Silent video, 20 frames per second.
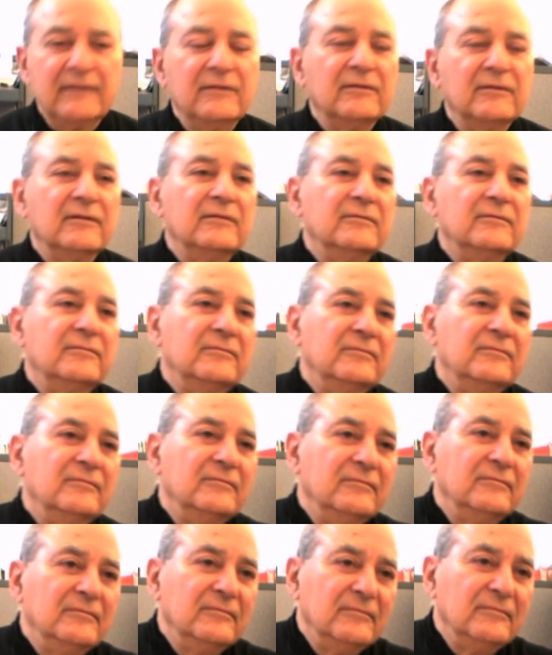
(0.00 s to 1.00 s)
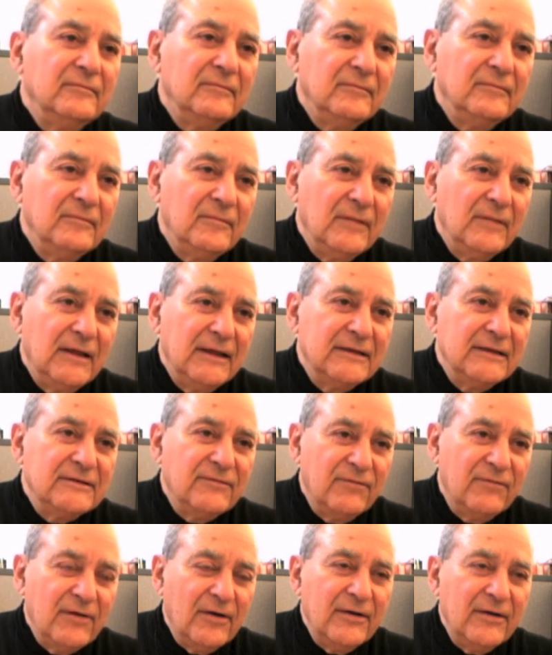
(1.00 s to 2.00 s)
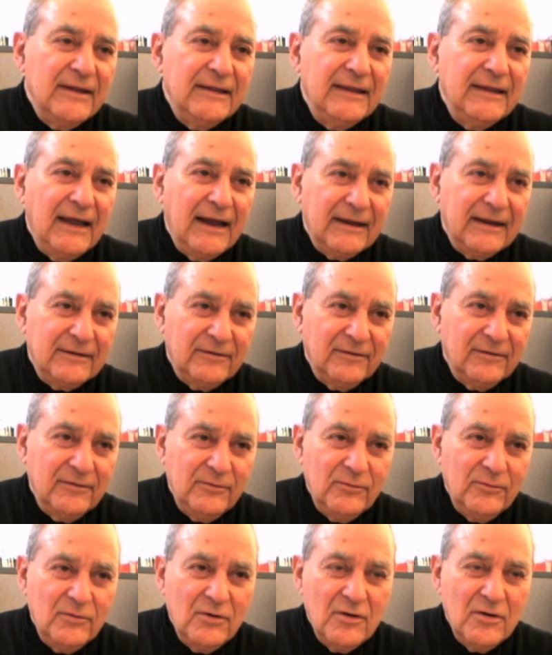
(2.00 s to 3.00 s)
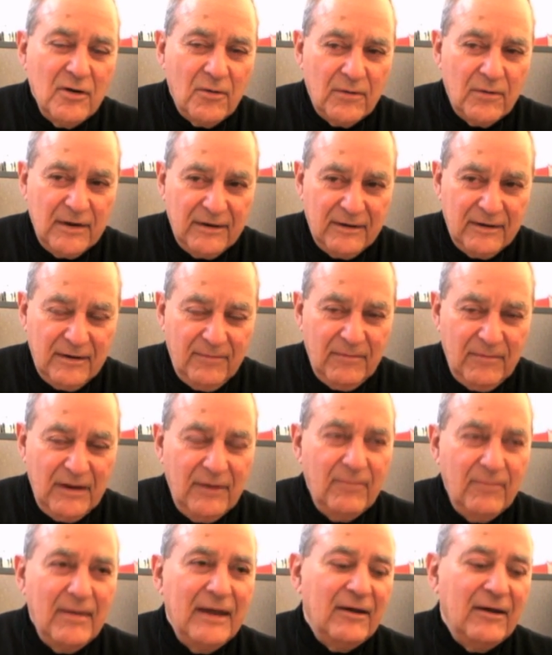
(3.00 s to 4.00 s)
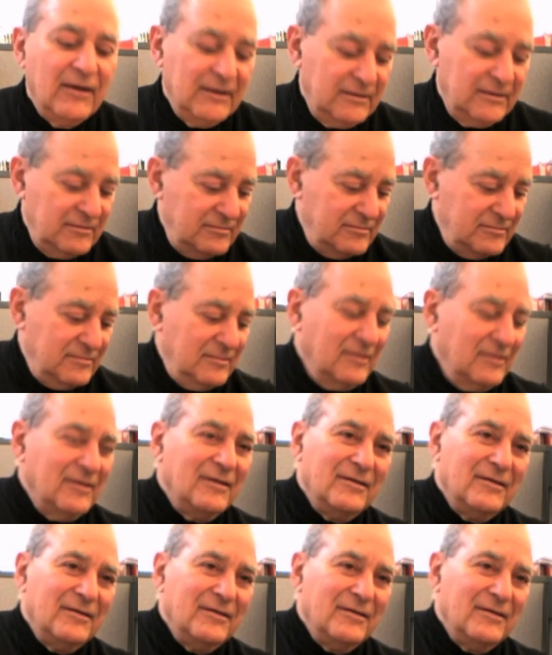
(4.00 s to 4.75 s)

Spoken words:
tactile. It's very tactile, it. You may not